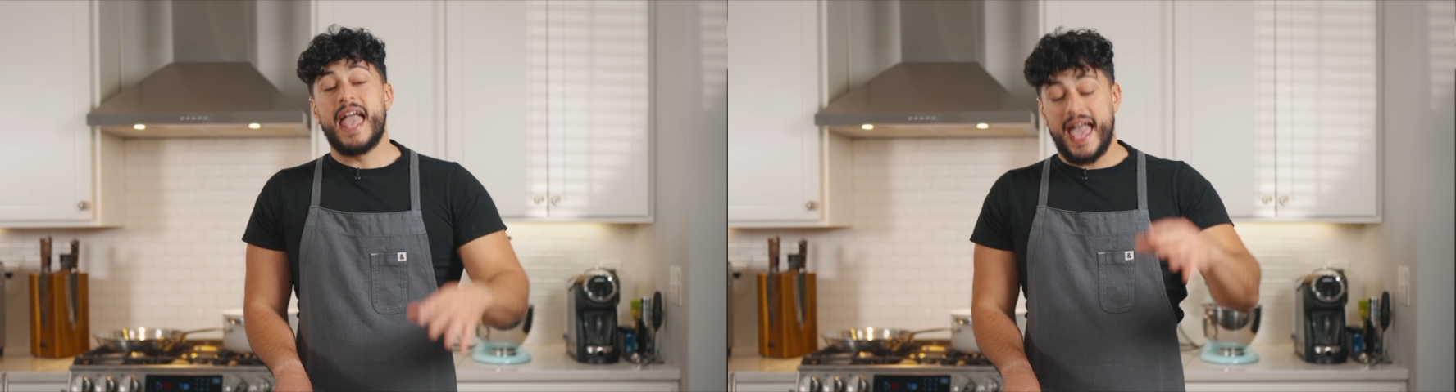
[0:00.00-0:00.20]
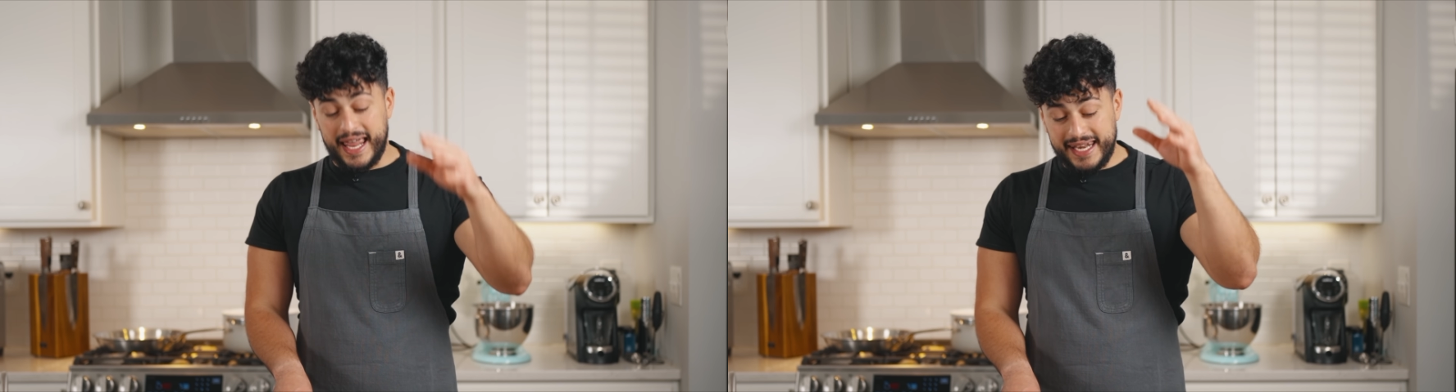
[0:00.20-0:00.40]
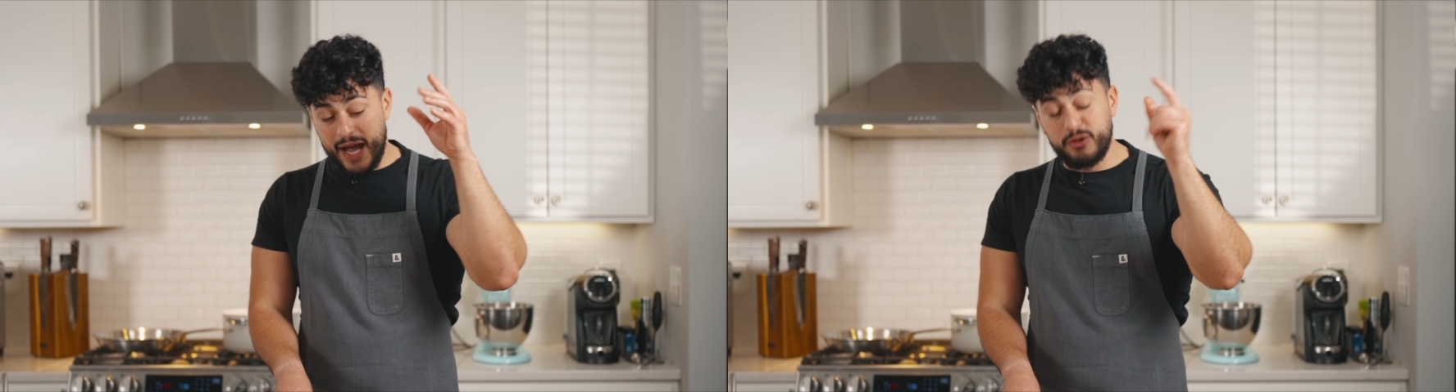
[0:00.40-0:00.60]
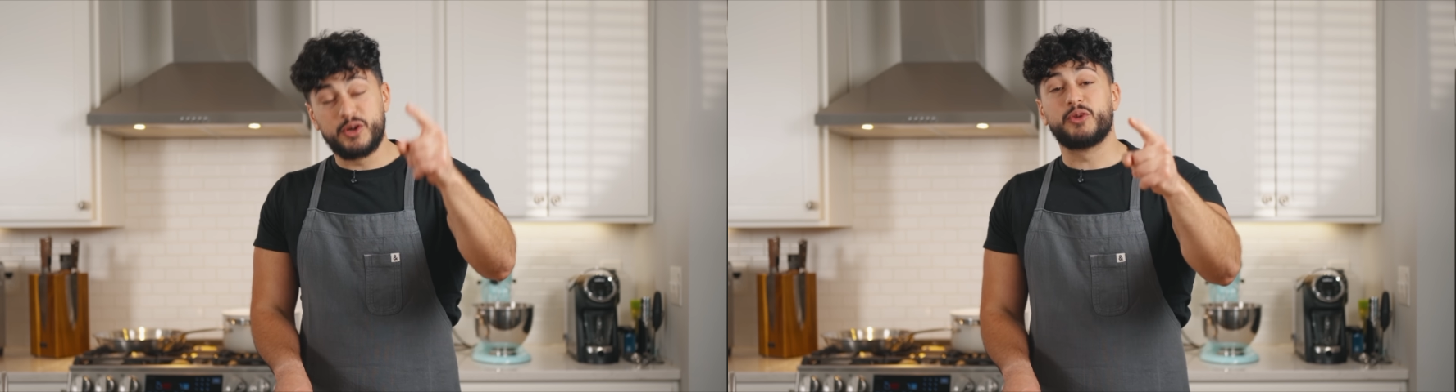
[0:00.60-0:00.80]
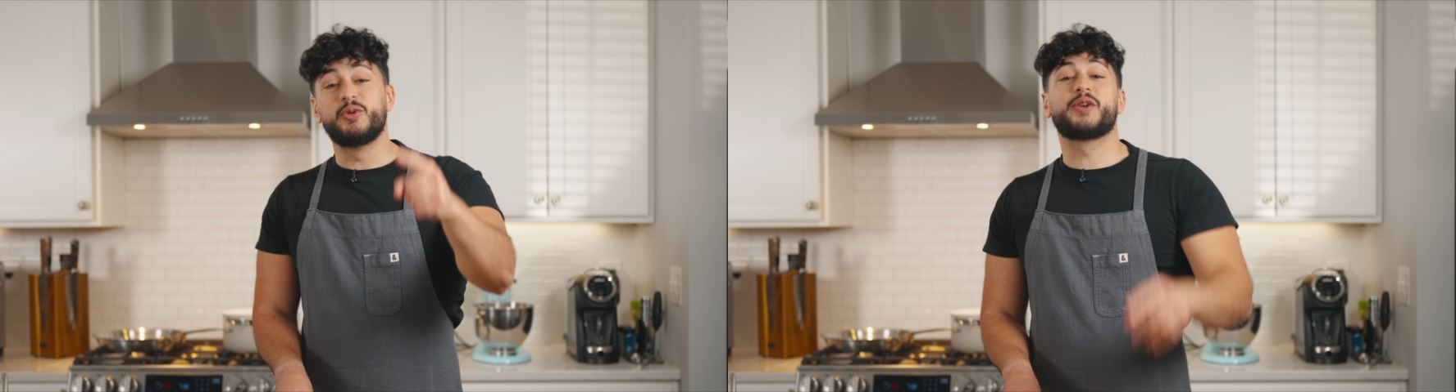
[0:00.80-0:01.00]
And now you
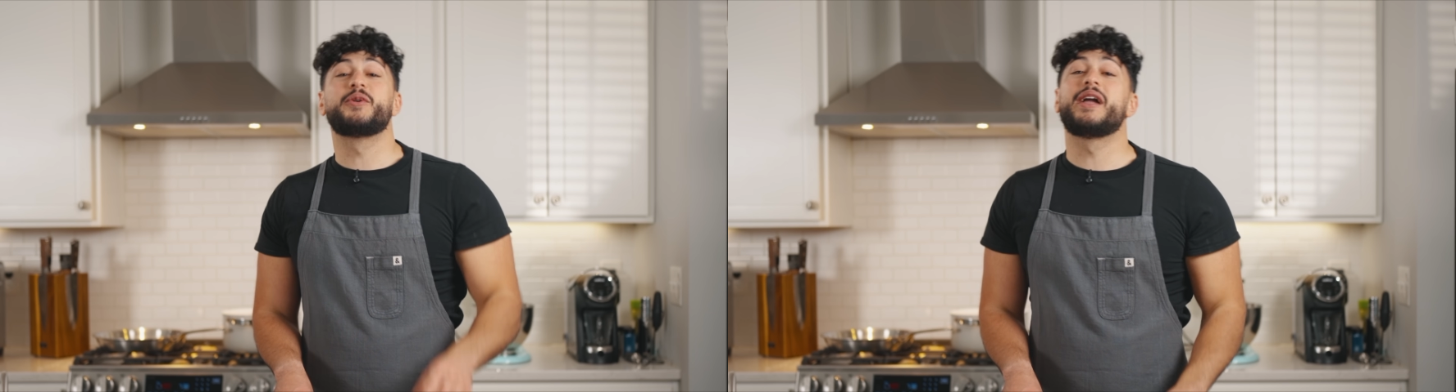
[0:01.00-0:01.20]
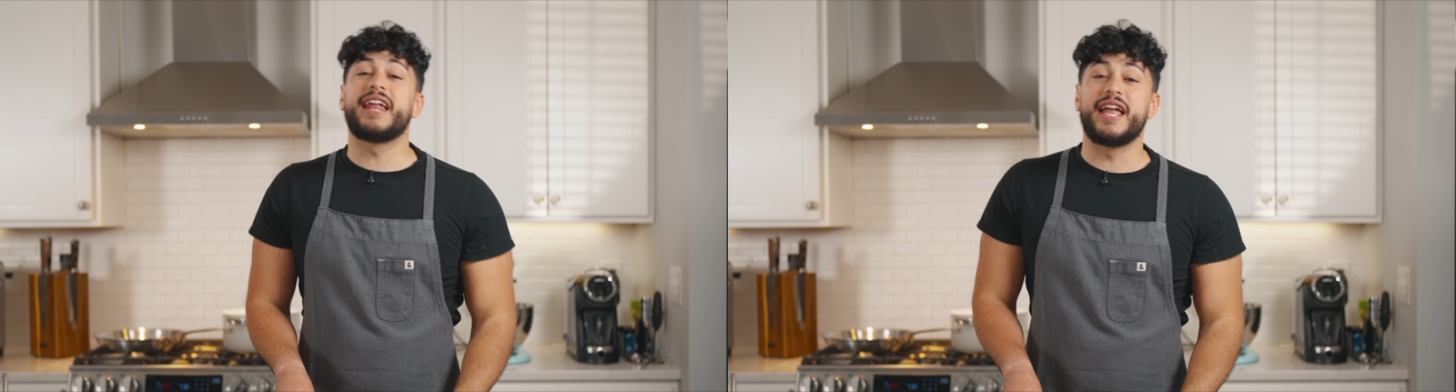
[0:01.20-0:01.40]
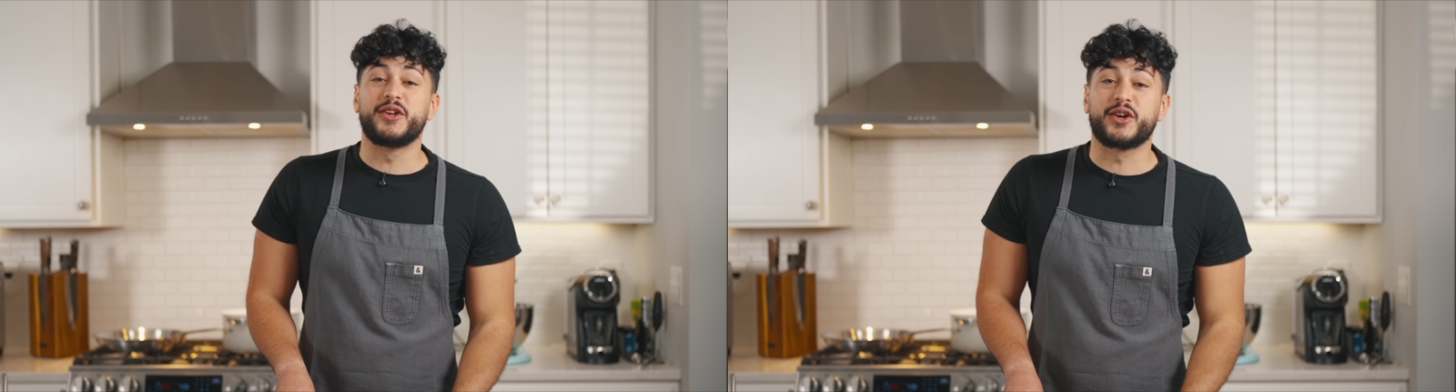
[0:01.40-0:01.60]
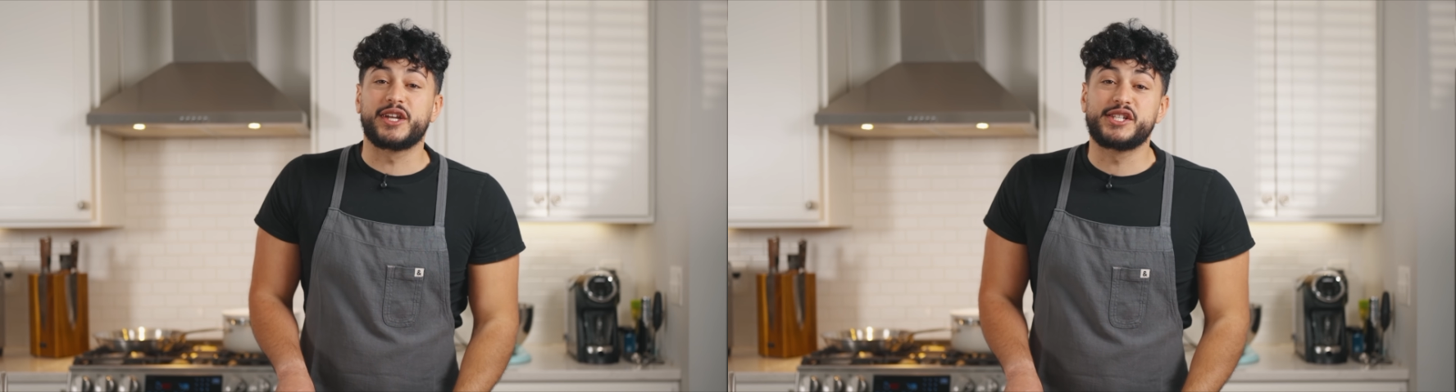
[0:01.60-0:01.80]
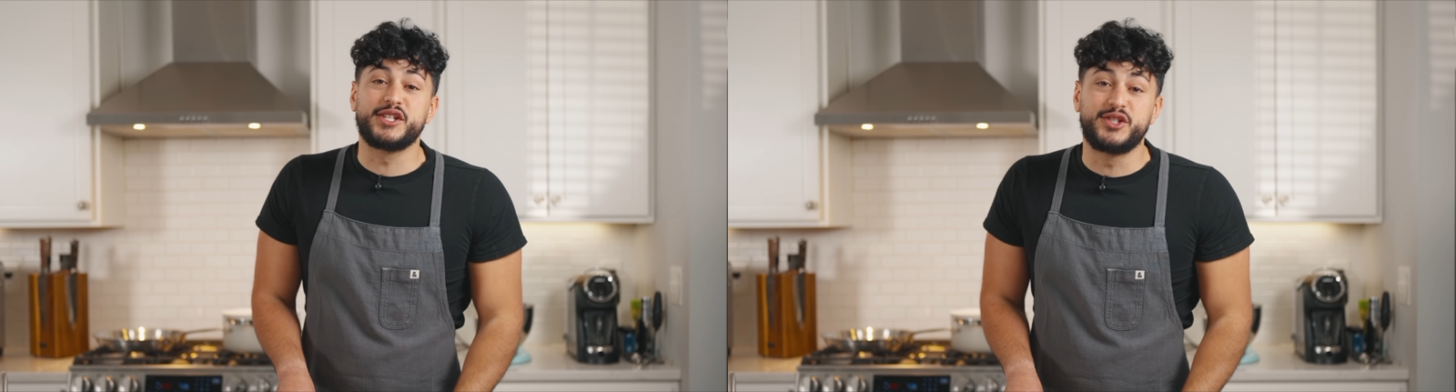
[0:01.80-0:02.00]
could recreate it in your
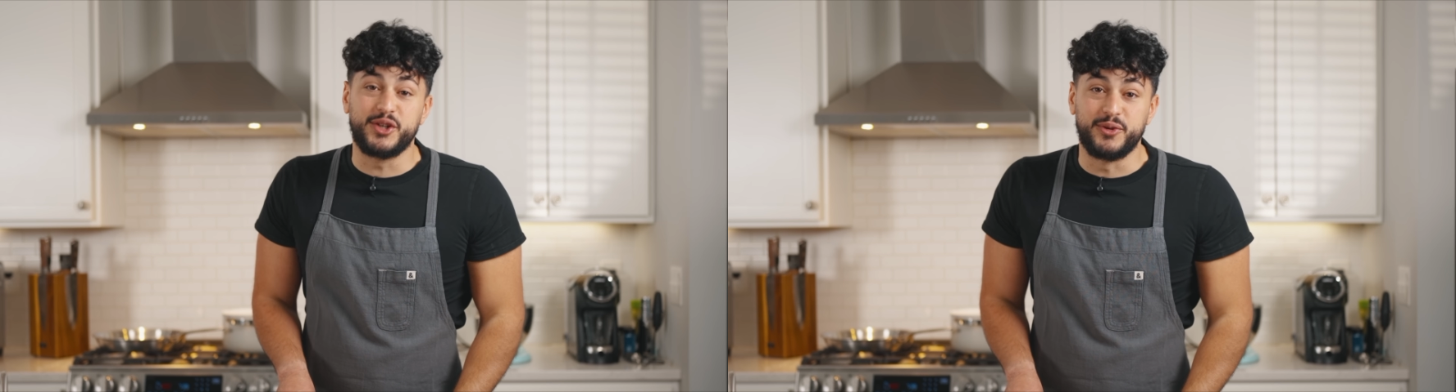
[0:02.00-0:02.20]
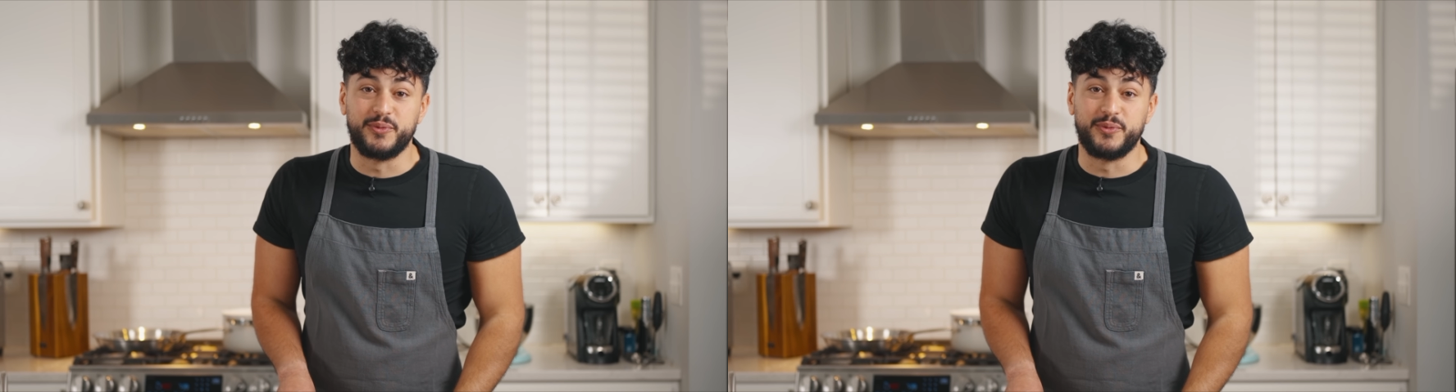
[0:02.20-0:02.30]
kitchen too.